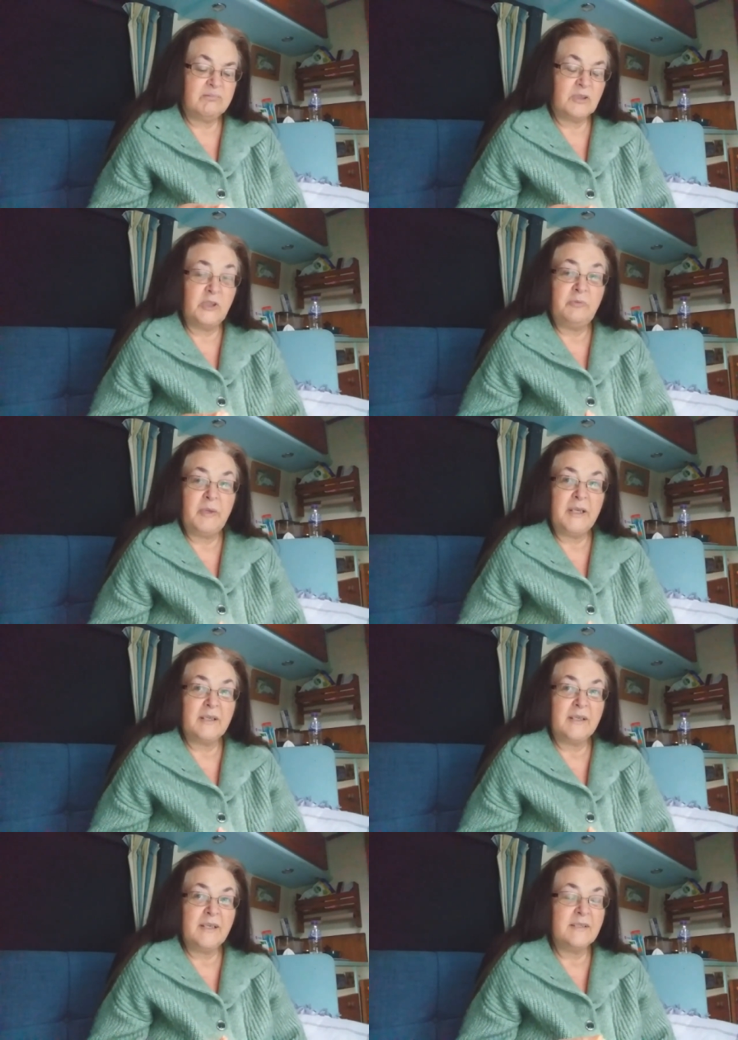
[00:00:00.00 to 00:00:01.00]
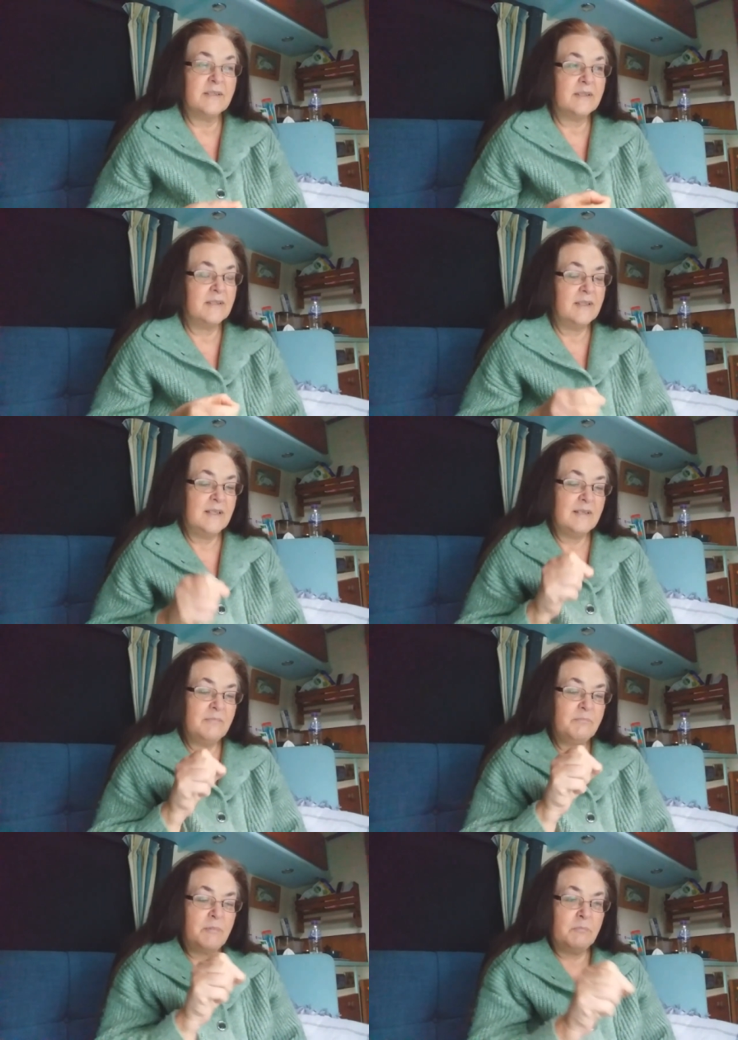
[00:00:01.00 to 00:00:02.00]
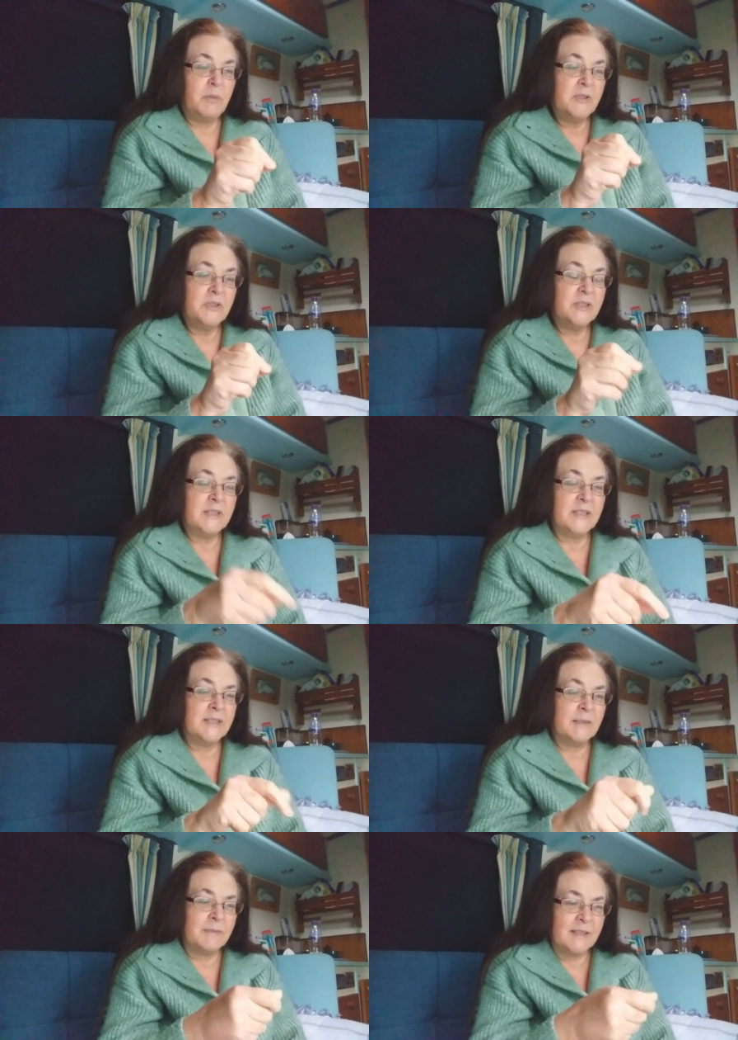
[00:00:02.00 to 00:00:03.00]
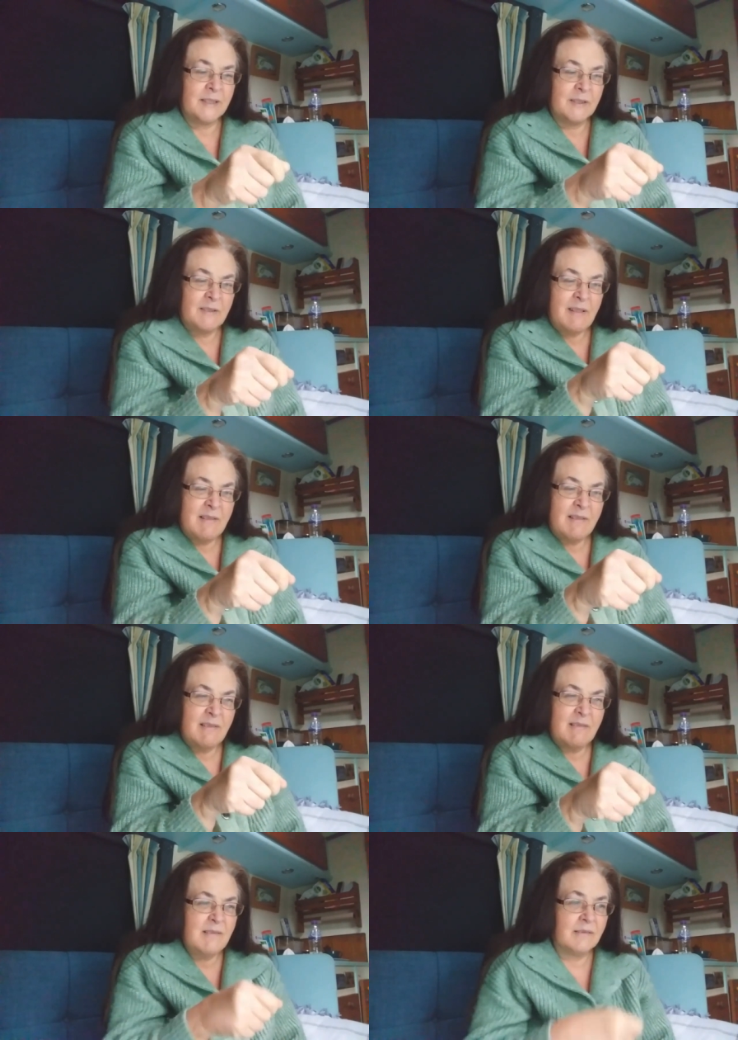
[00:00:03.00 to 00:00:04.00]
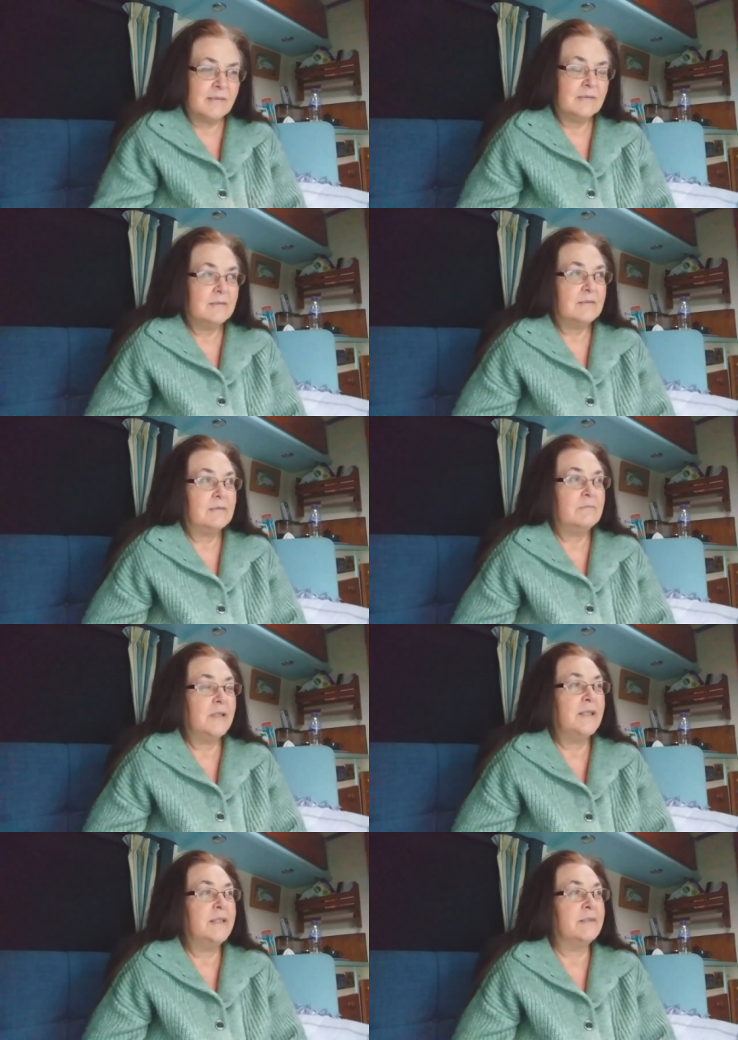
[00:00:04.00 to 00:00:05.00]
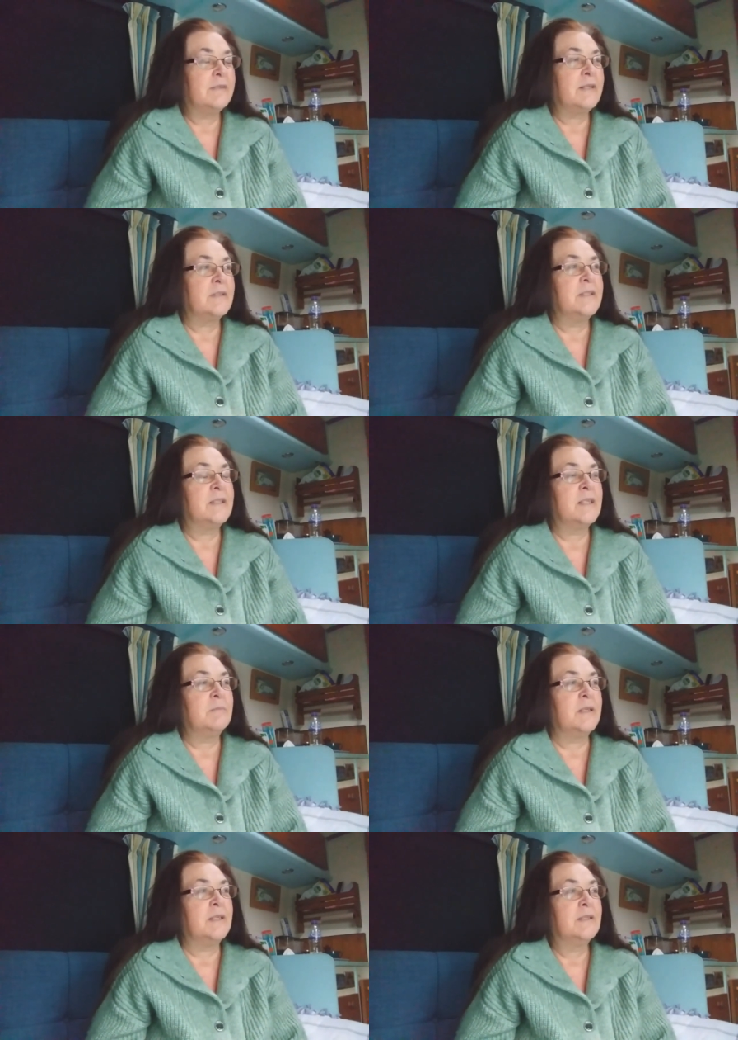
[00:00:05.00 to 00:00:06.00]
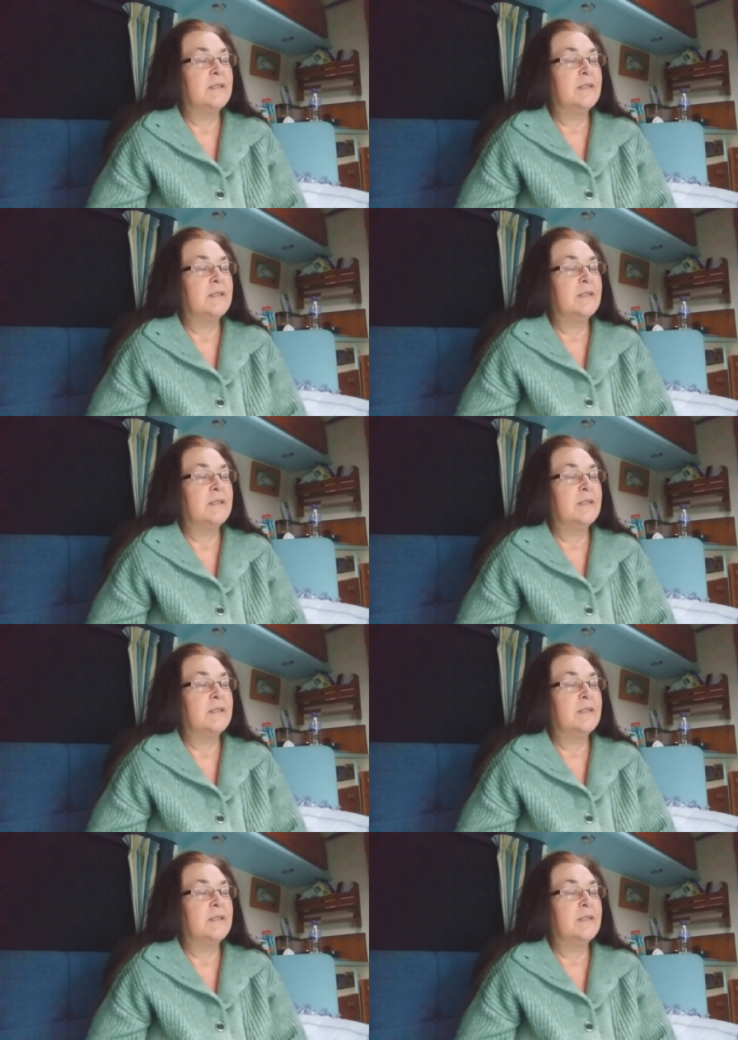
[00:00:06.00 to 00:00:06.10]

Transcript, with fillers: toothpick, I guess, and punched into your tummy and going, wiggling around in your tummy.